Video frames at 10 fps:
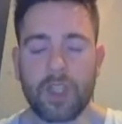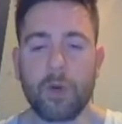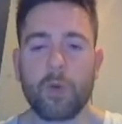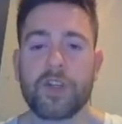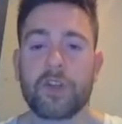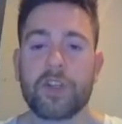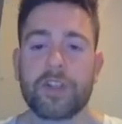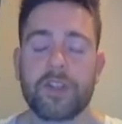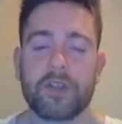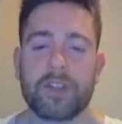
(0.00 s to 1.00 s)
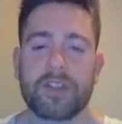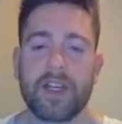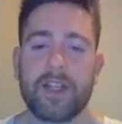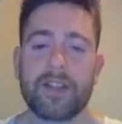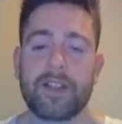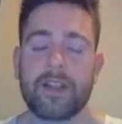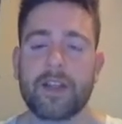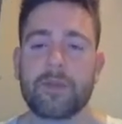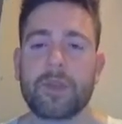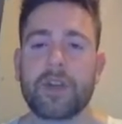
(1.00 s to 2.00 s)
what you could do is then they
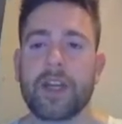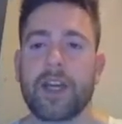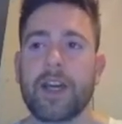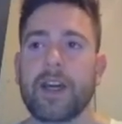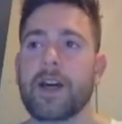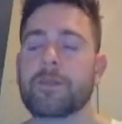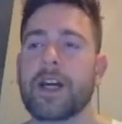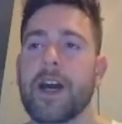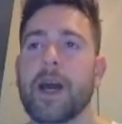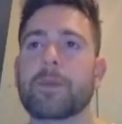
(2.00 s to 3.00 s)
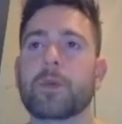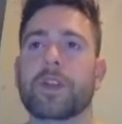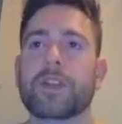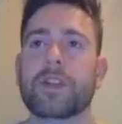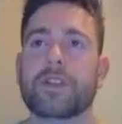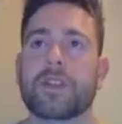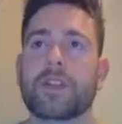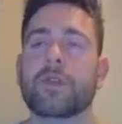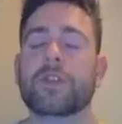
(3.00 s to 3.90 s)
could be like, hey, I'm not happy with this, and you